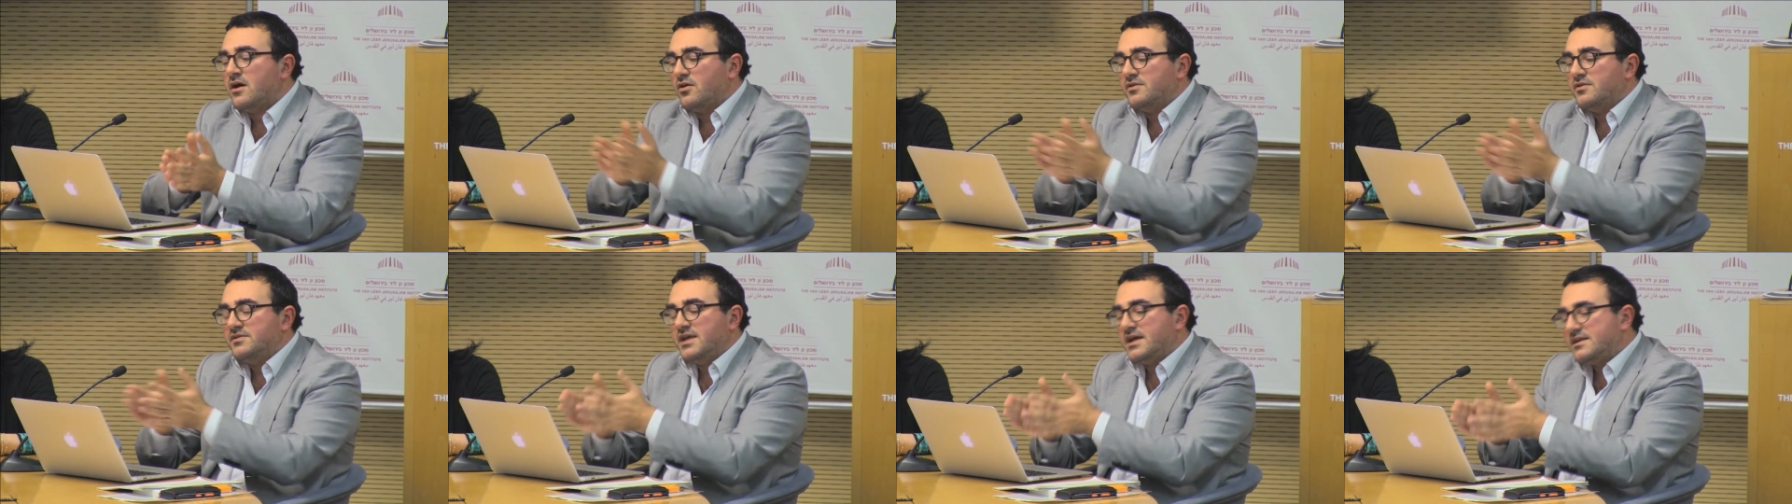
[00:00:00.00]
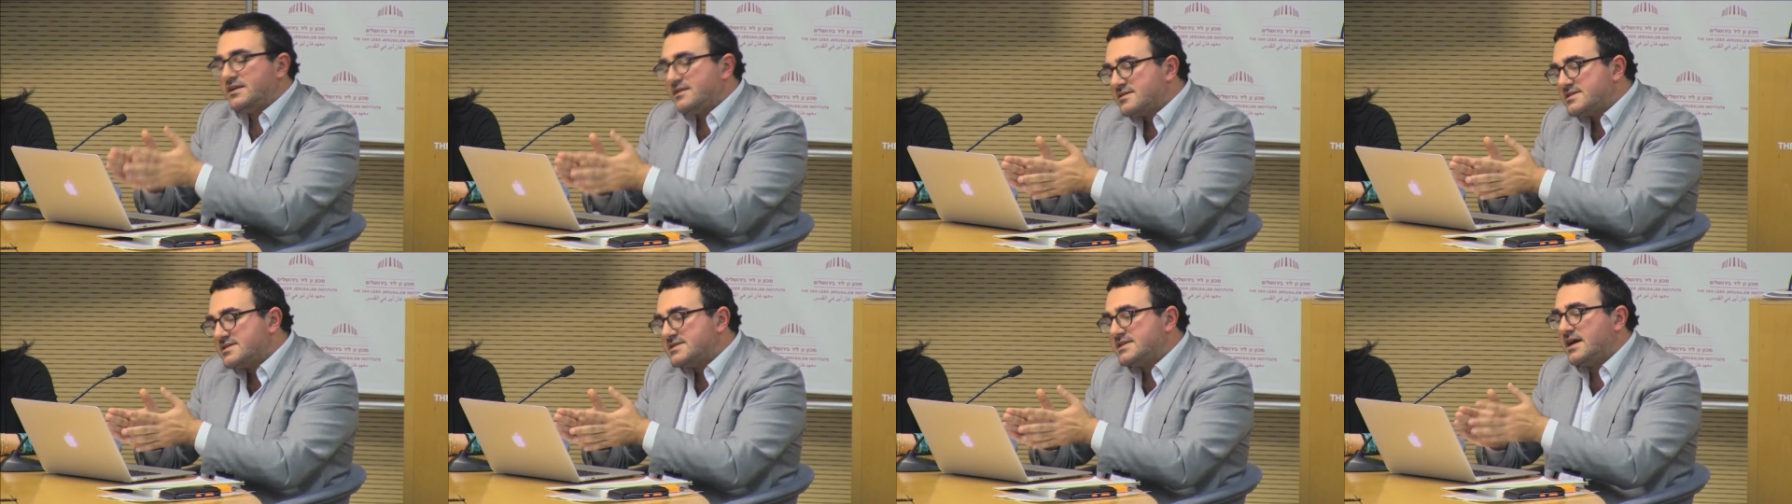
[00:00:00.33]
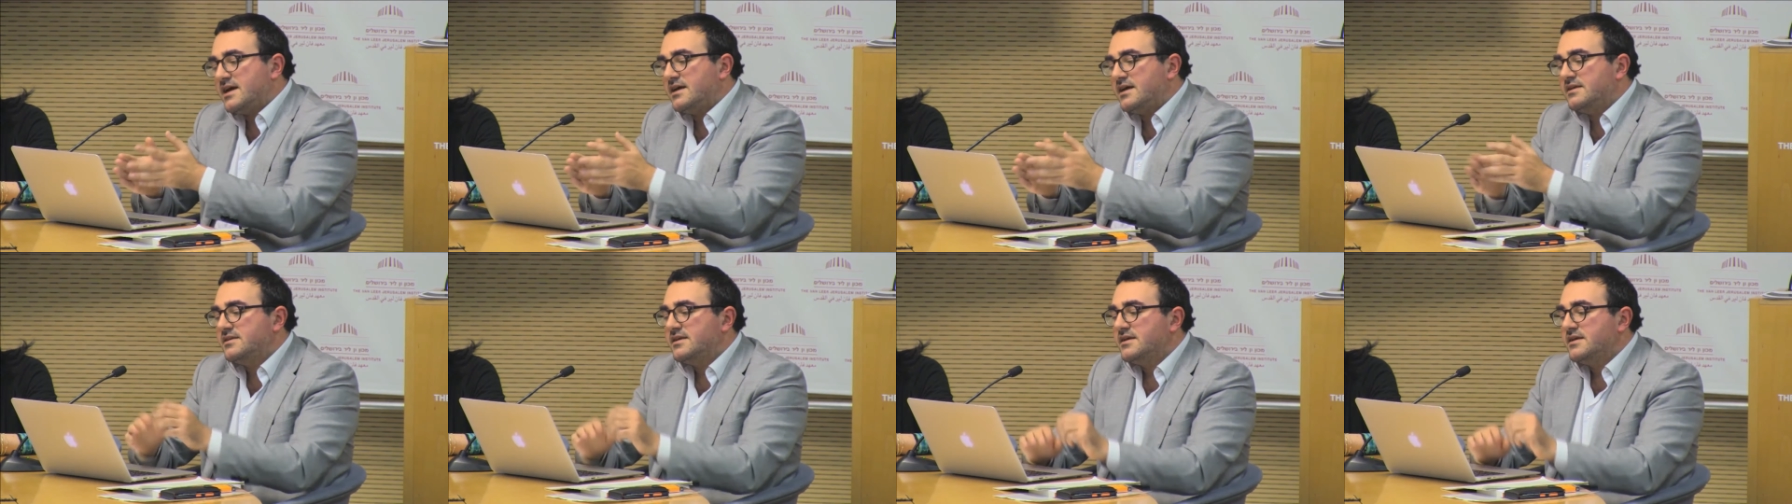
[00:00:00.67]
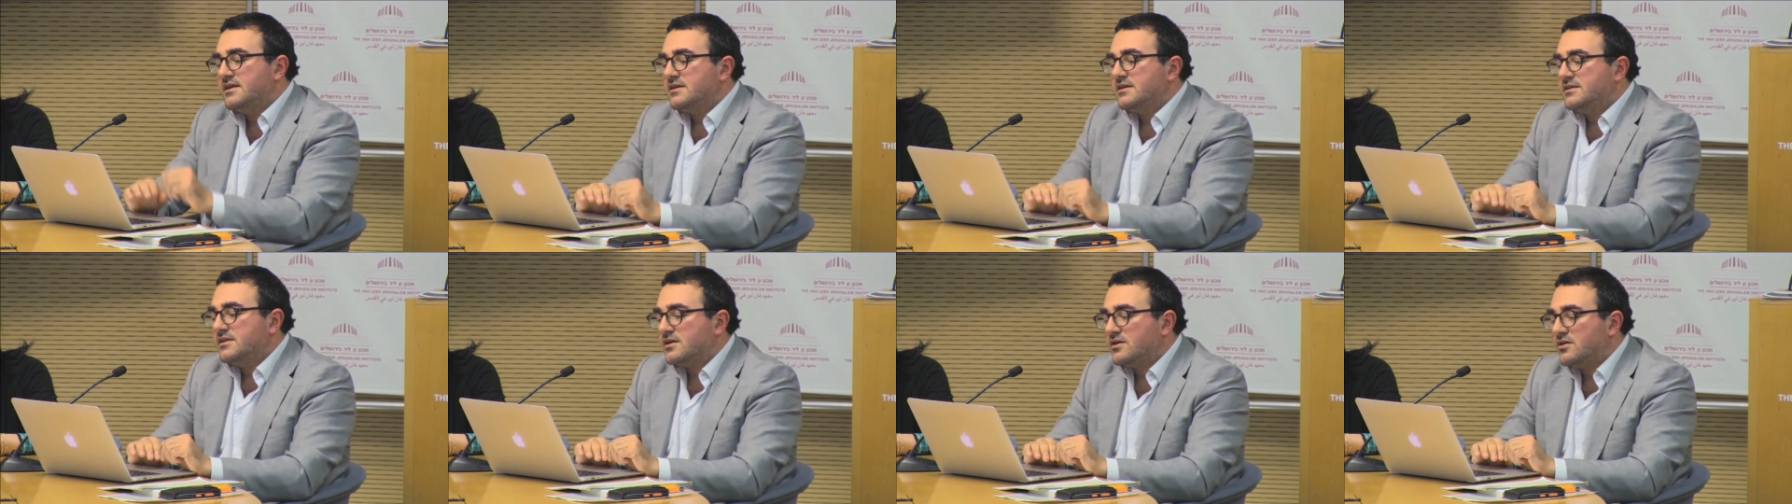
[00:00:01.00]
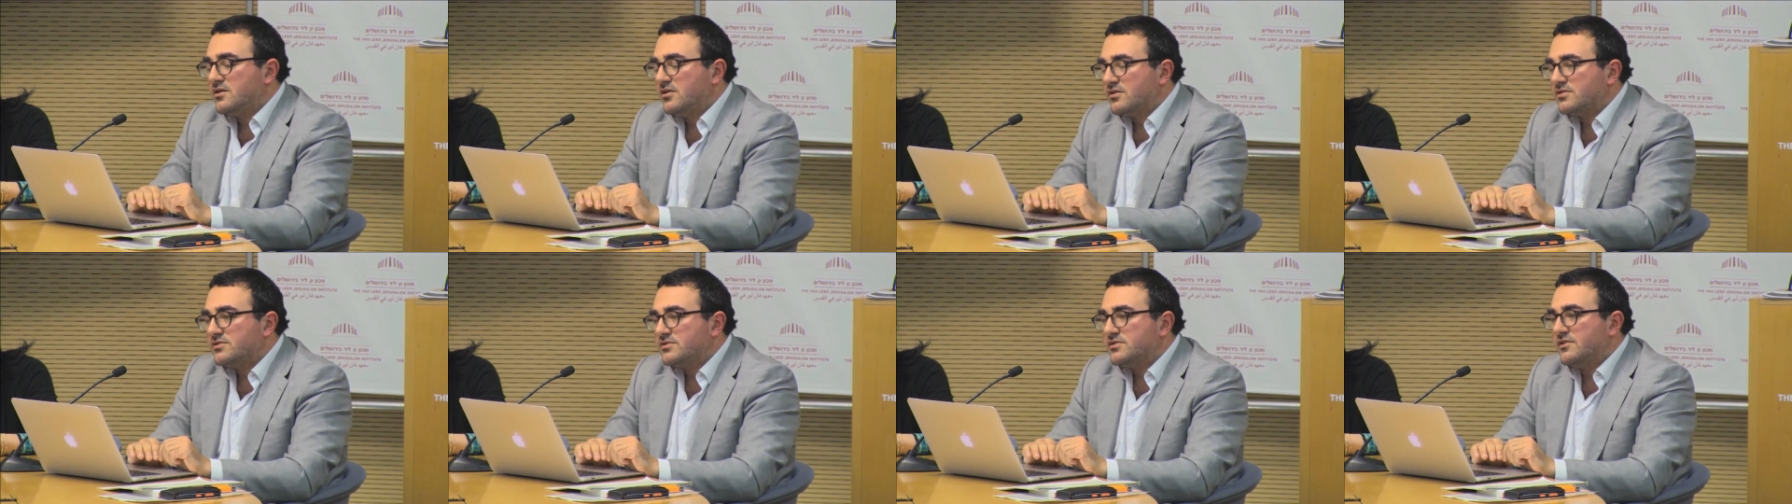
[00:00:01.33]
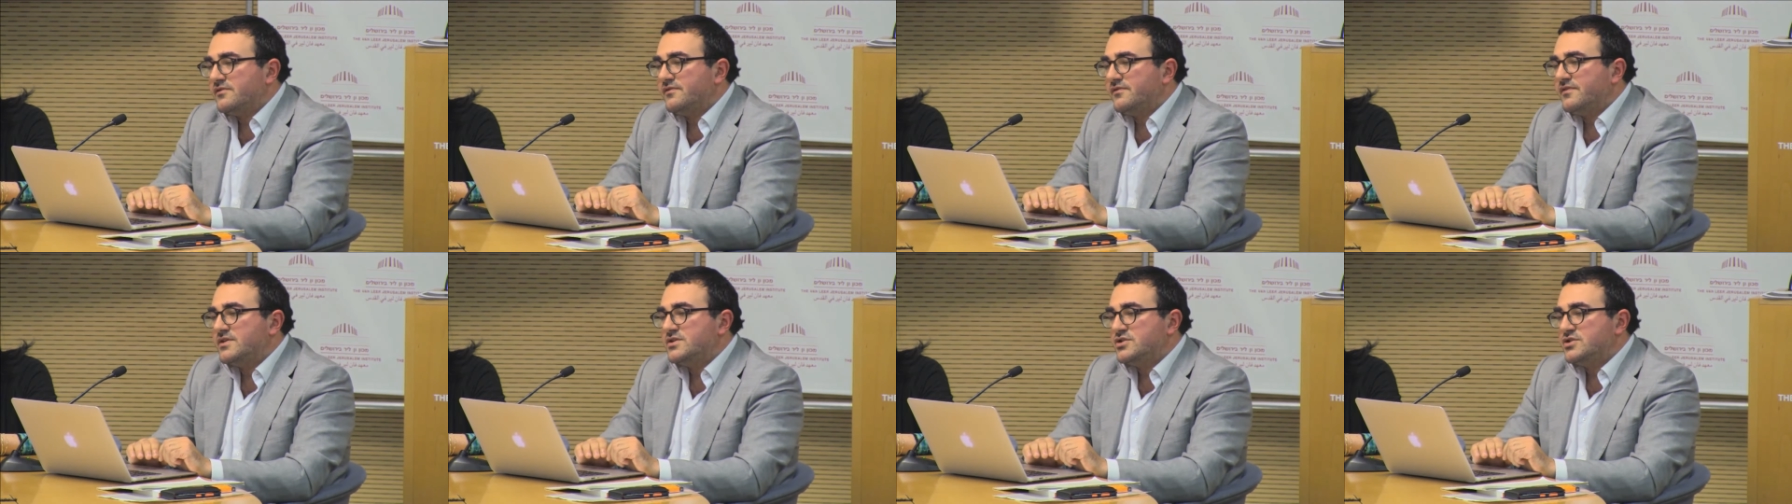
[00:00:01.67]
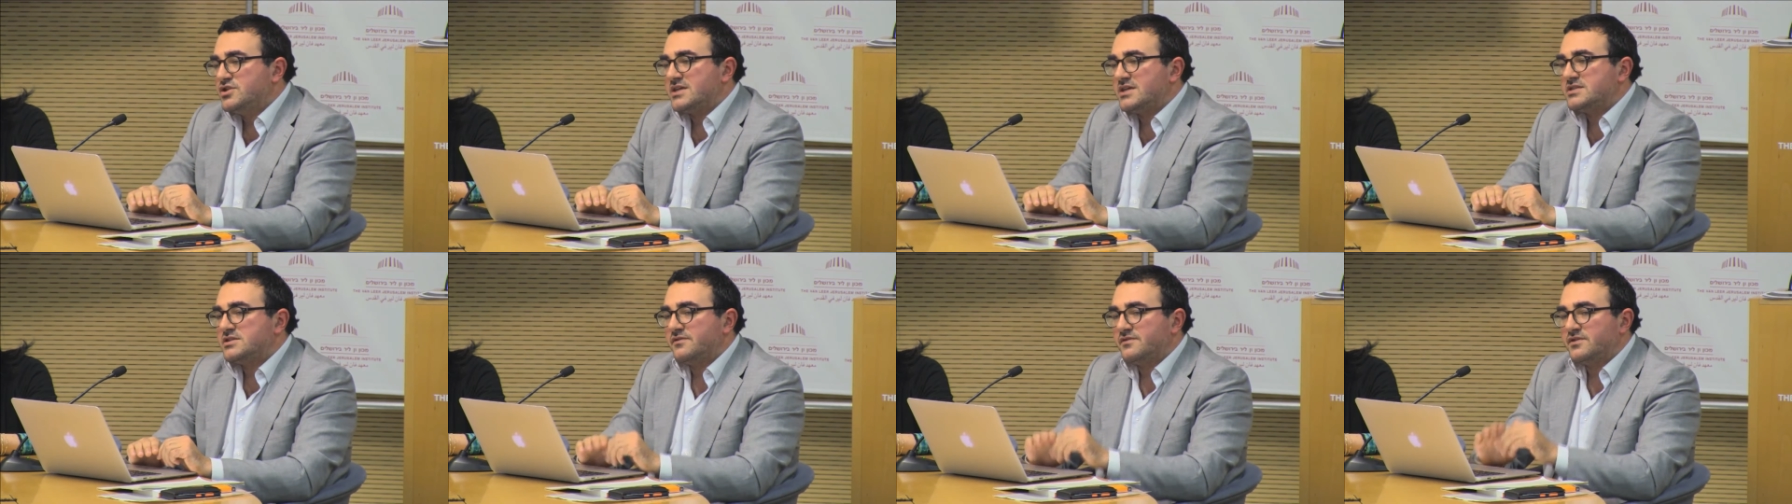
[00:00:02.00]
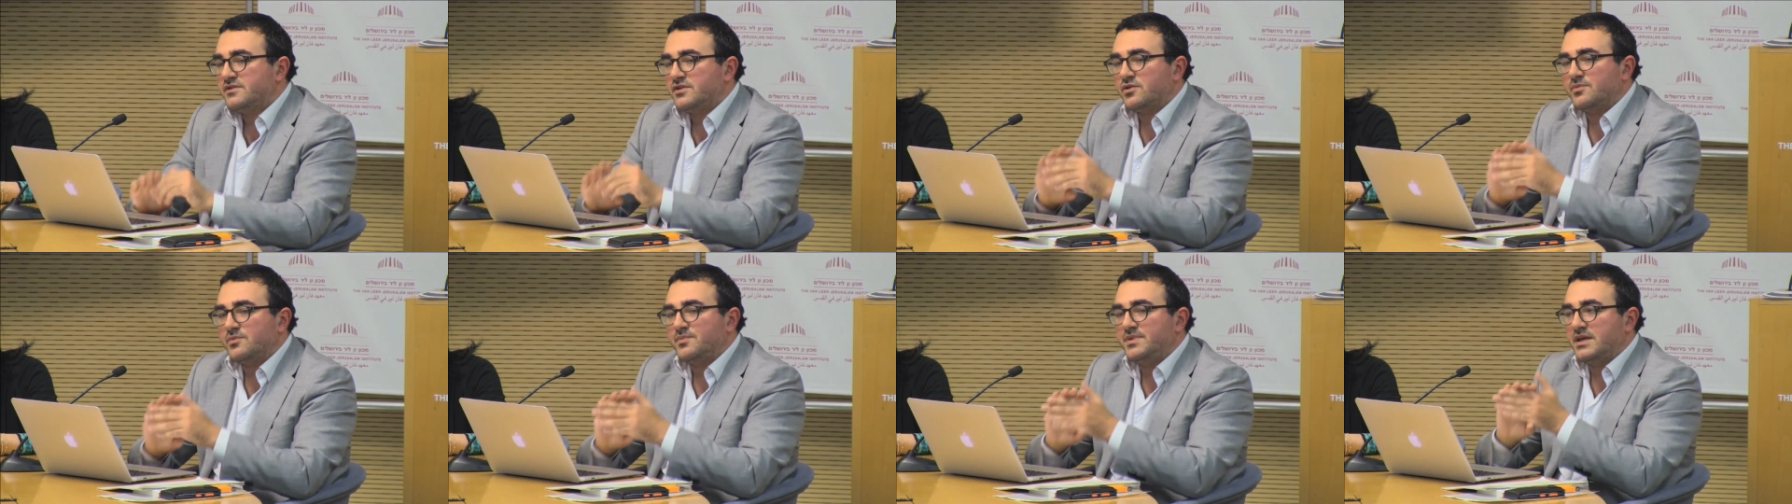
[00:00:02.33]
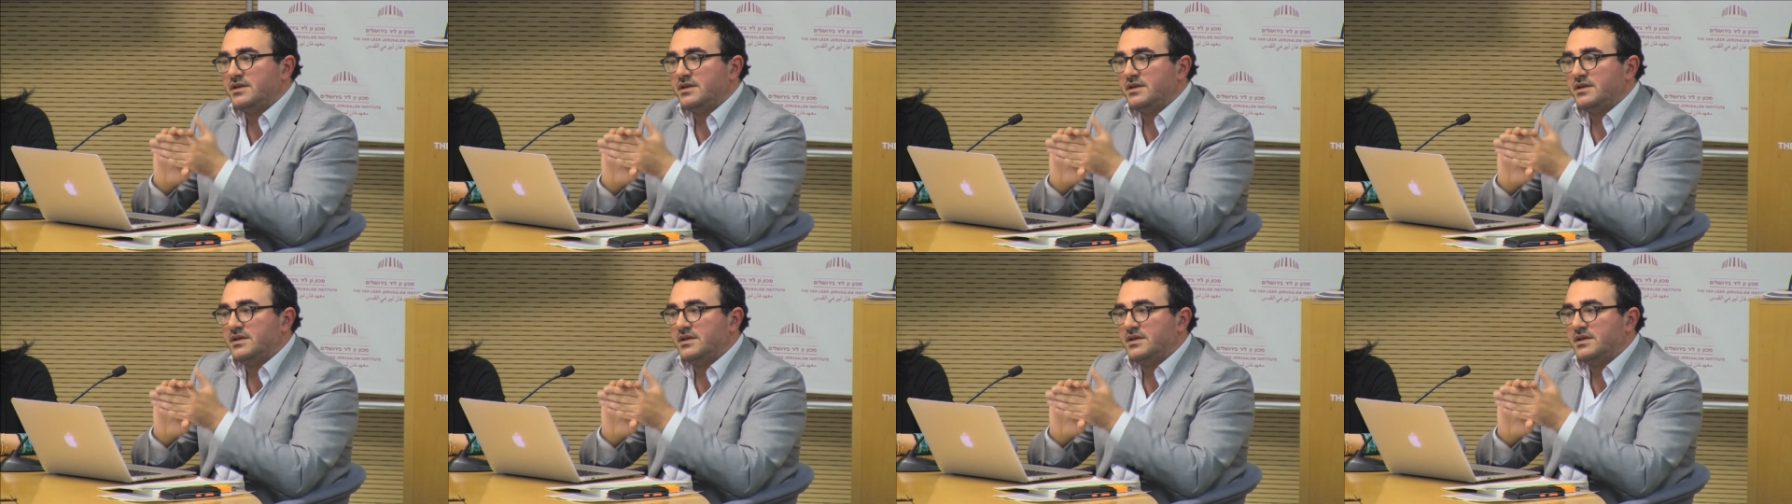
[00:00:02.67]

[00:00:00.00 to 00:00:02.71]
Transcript: On the other side, the Court of Justice of the